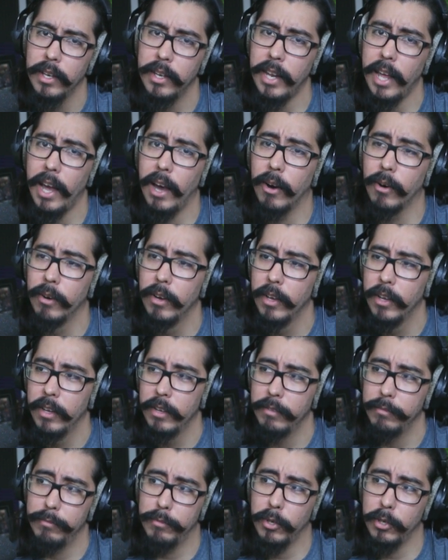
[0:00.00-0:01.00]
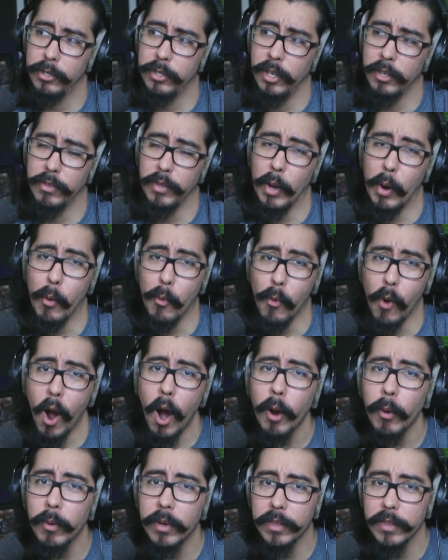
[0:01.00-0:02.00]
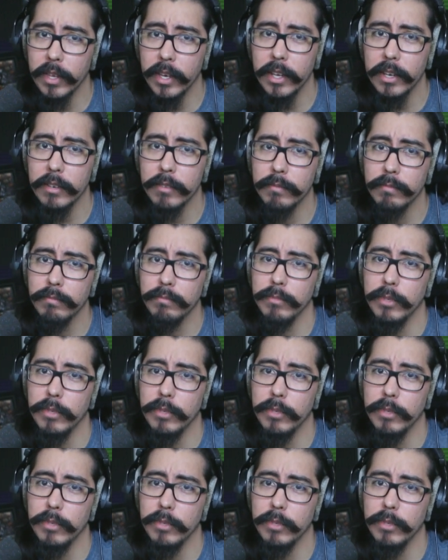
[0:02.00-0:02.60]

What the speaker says: Now, there's nothing wrong with it.